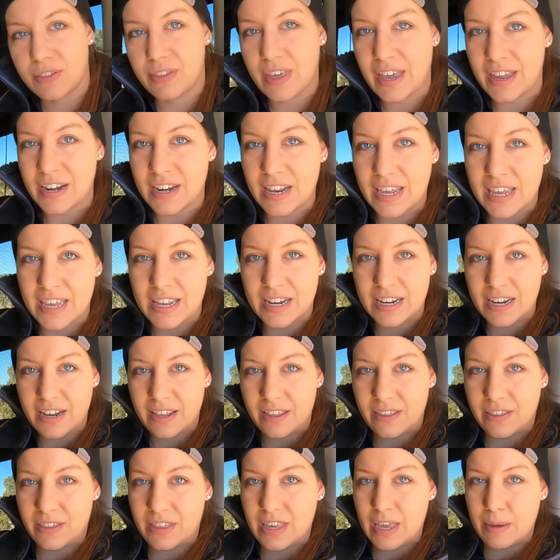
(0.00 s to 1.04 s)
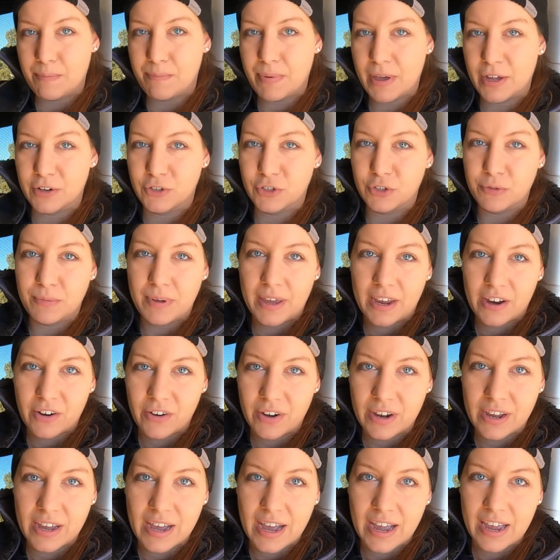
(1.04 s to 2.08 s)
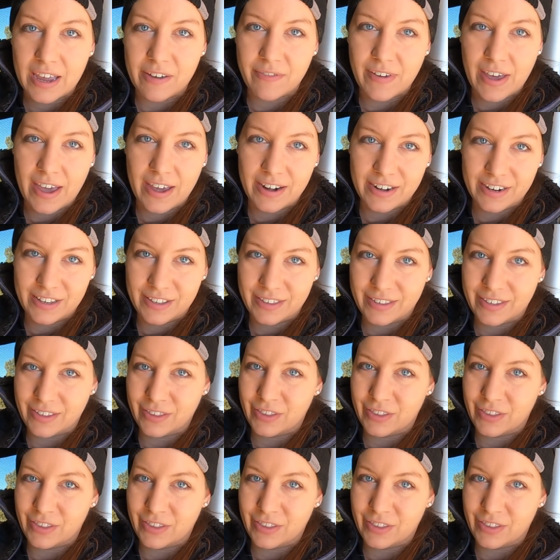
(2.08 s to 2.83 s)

Then in the bedroom area, I have added